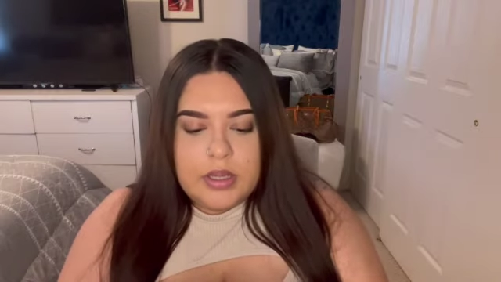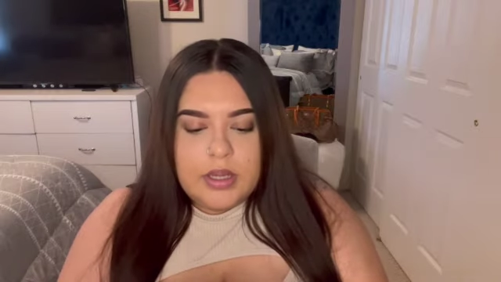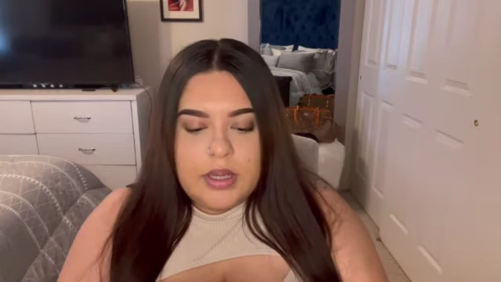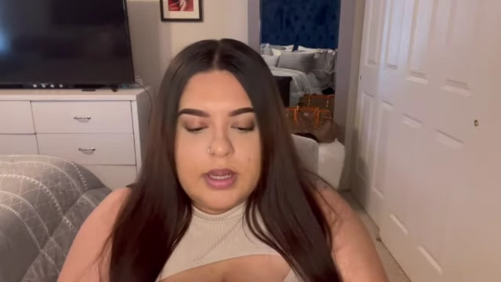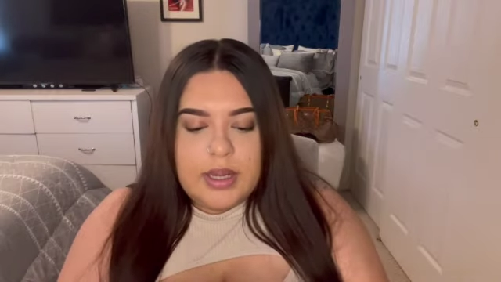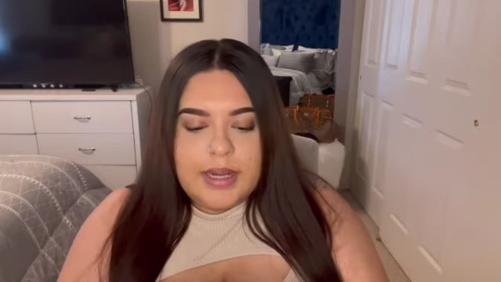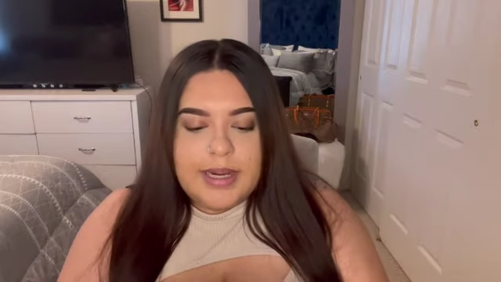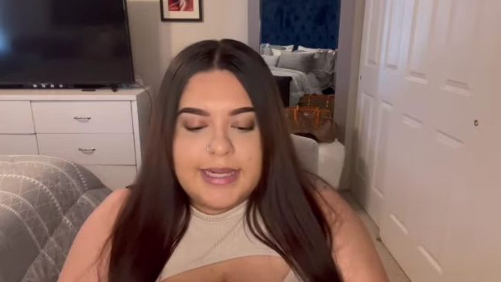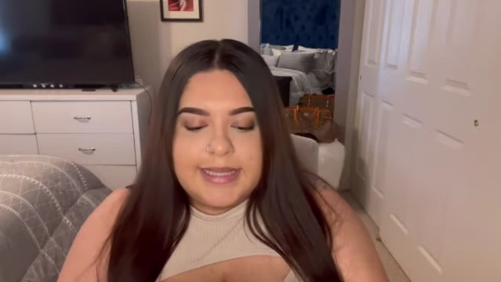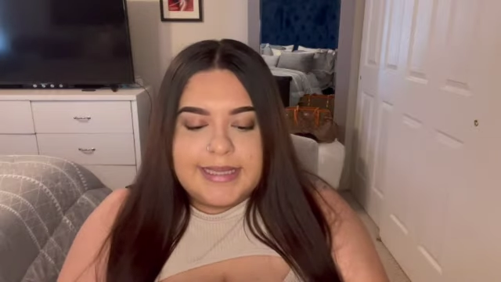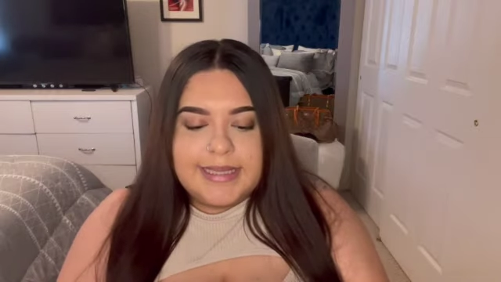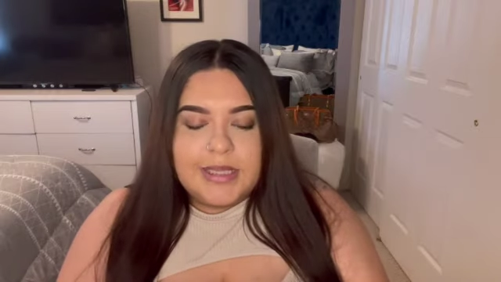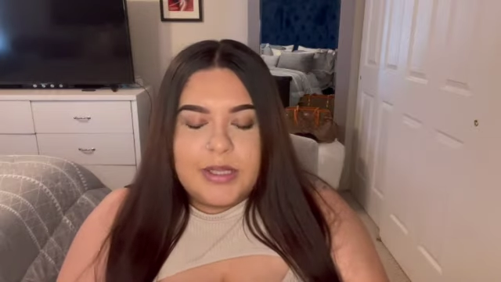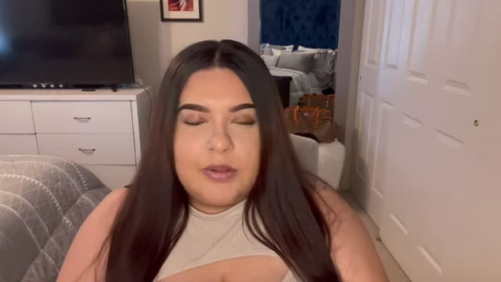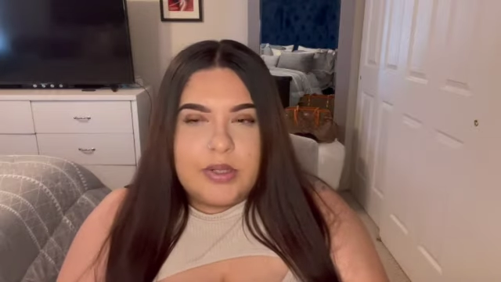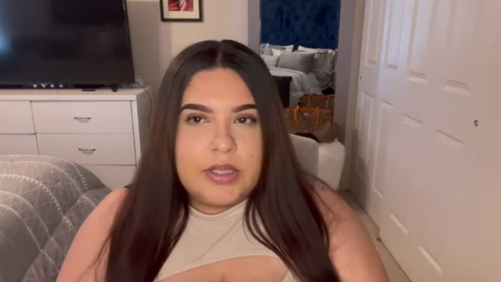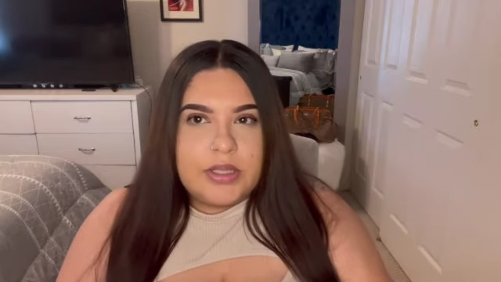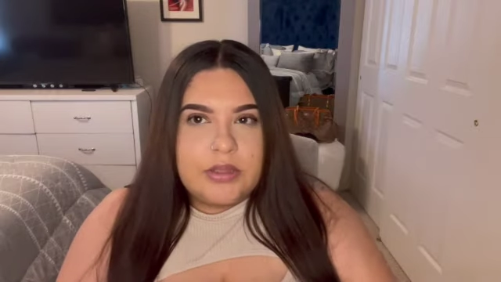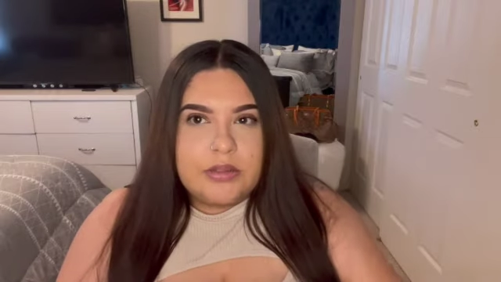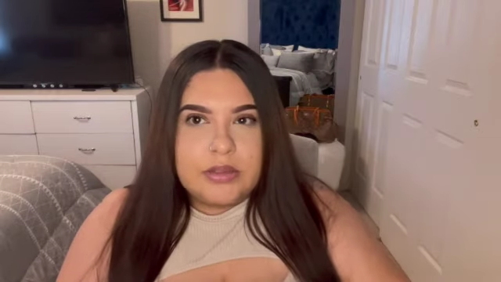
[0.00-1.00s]
and I did
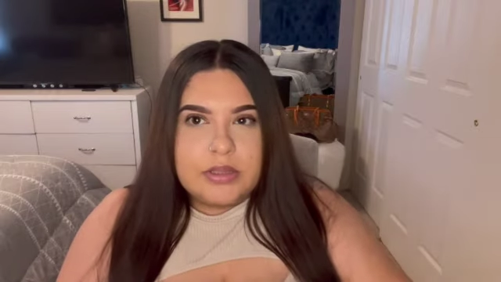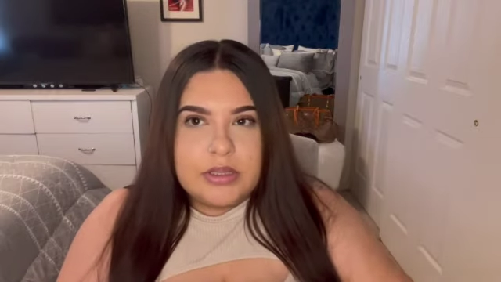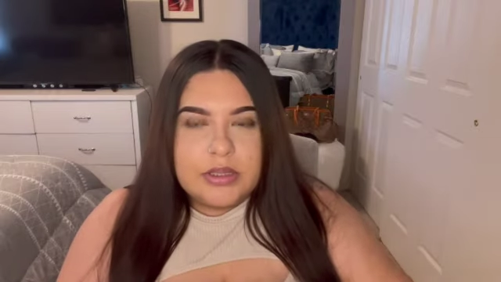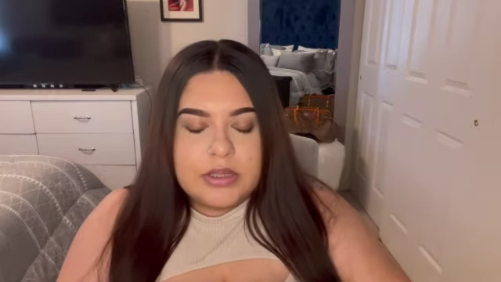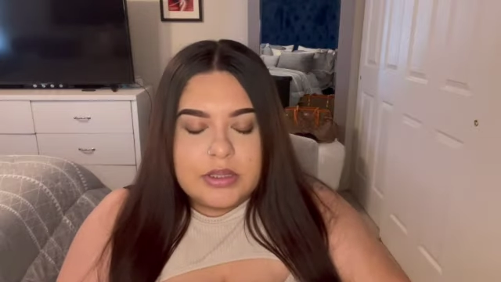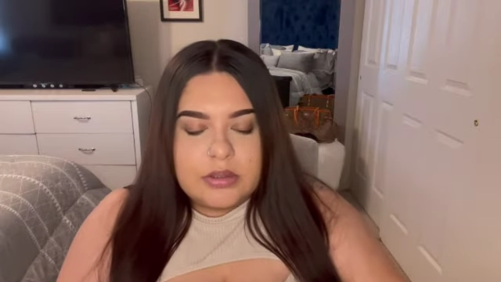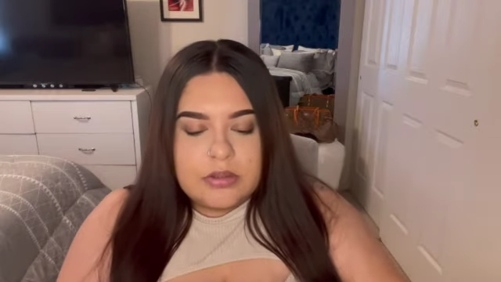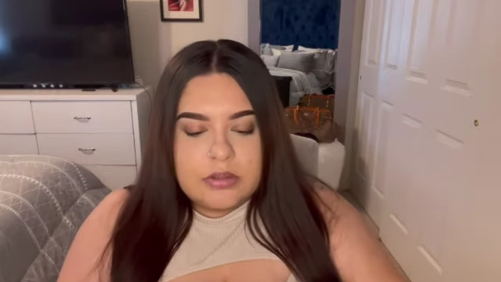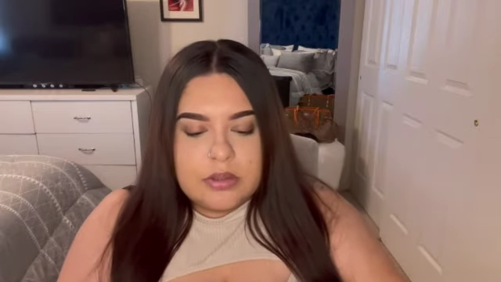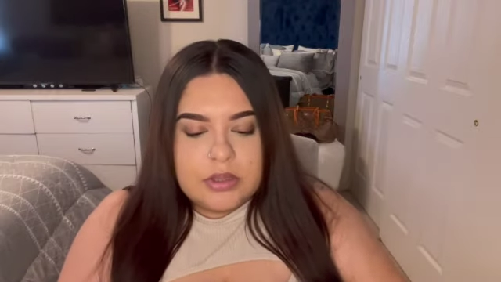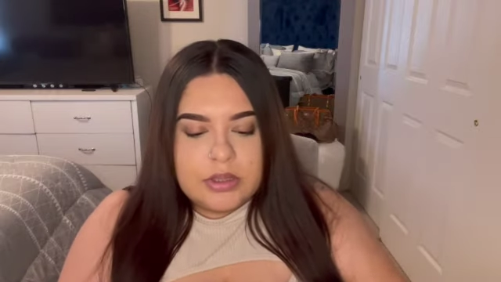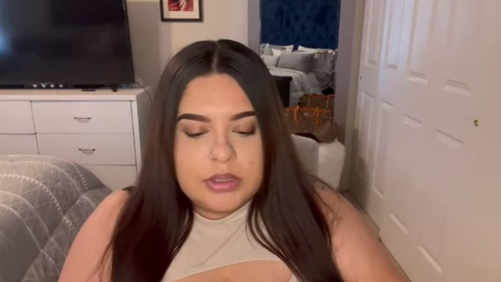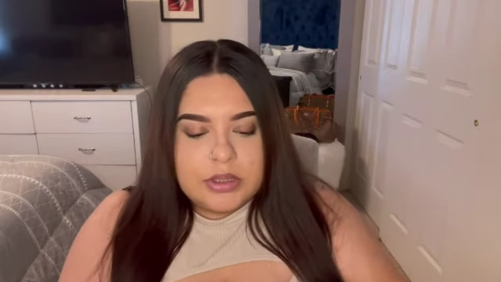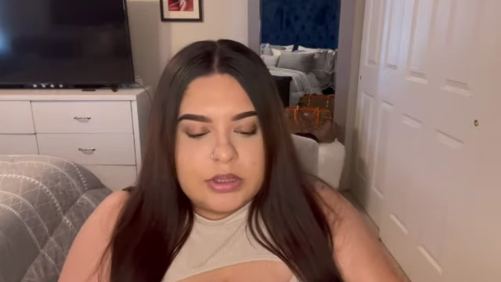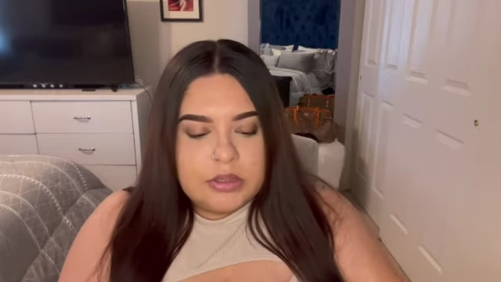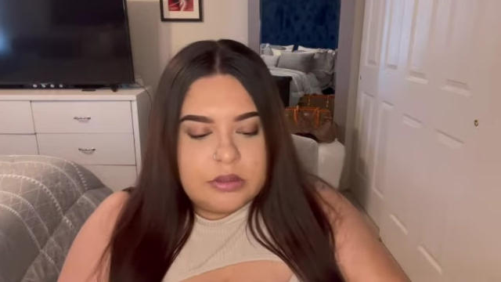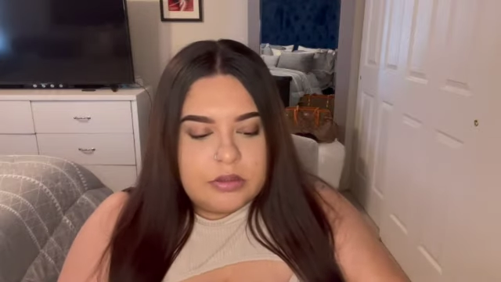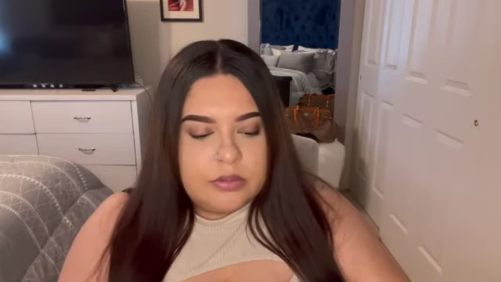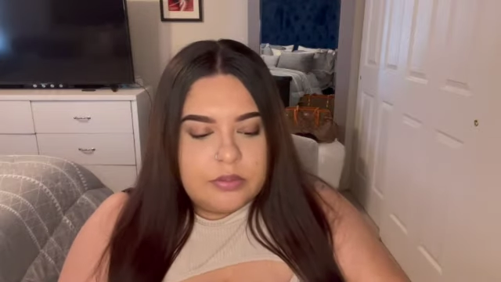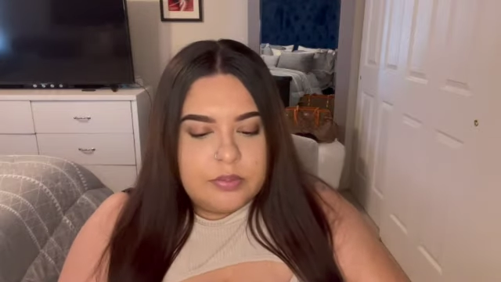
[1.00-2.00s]
already use it, so it looks a
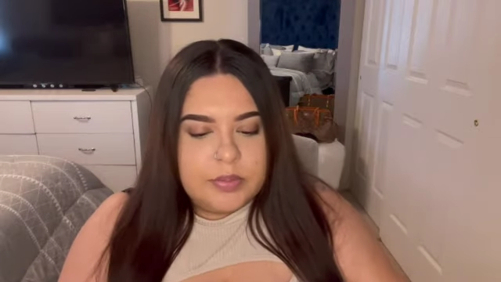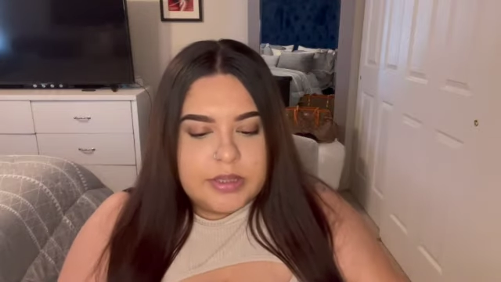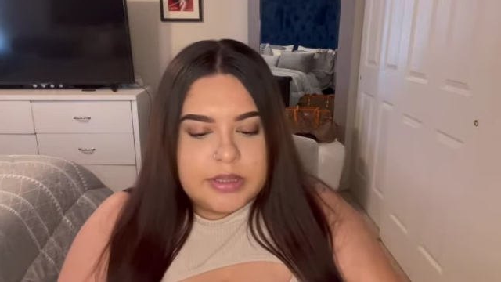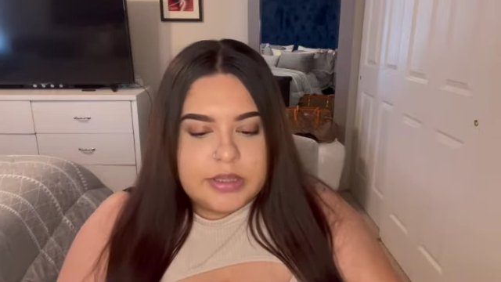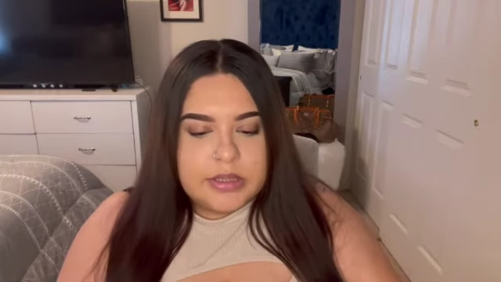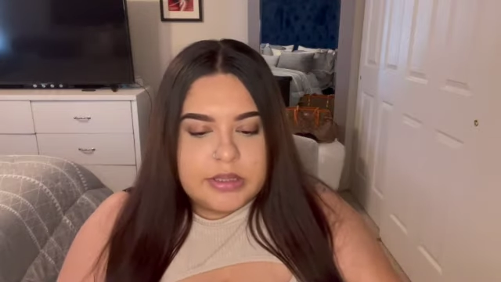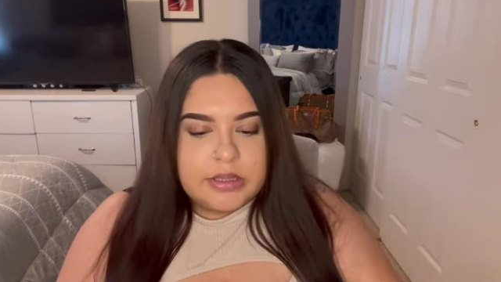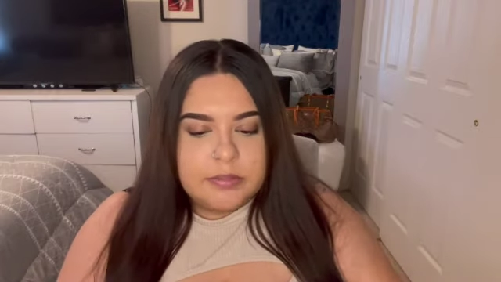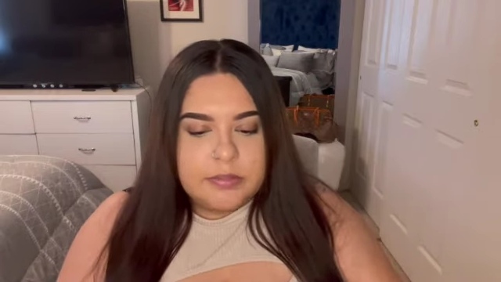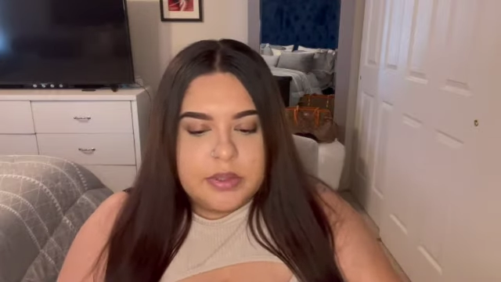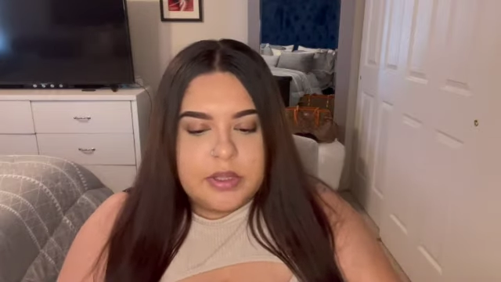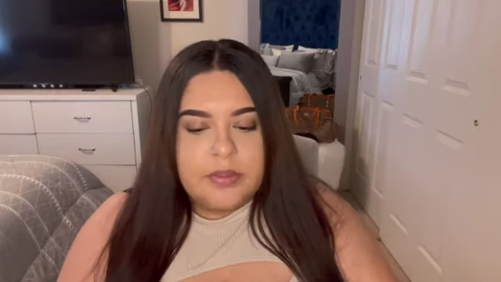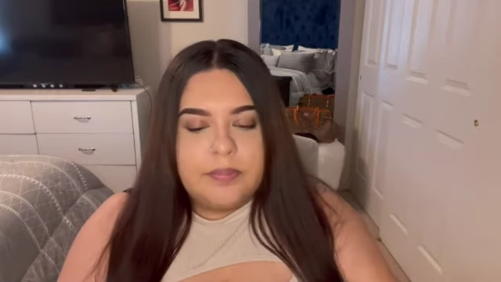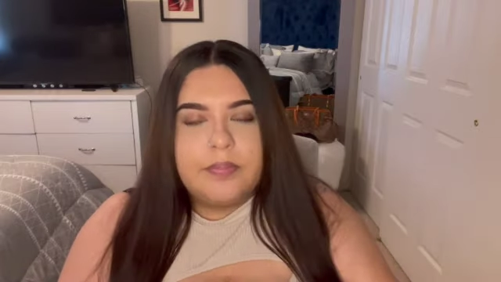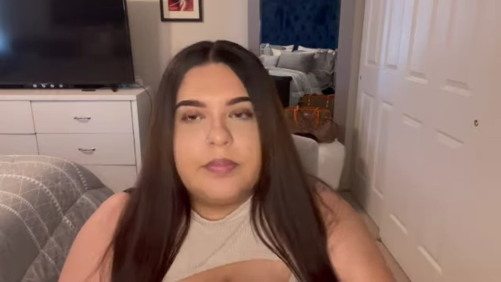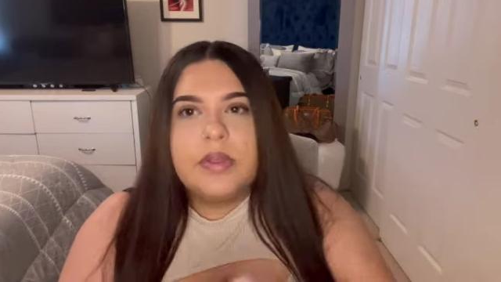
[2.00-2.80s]
little messy, but